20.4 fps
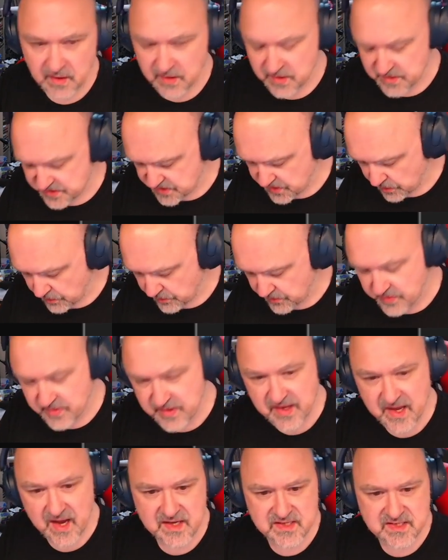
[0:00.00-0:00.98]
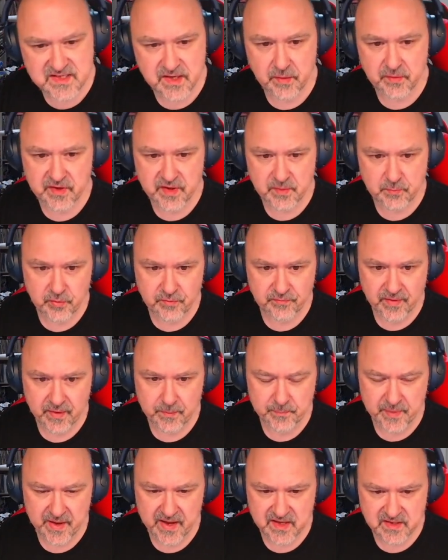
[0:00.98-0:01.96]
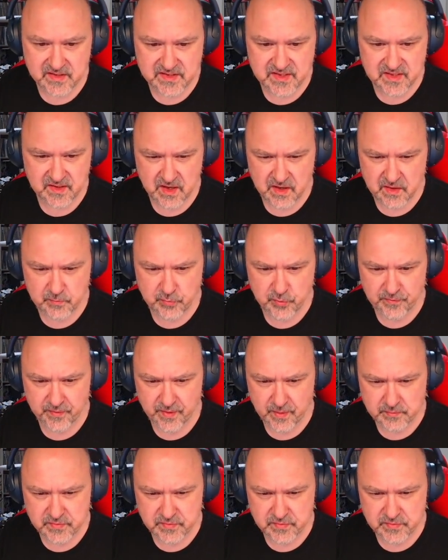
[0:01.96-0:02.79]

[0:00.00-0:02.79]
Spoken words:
So the guards are going to move up. Bandits are going to move up.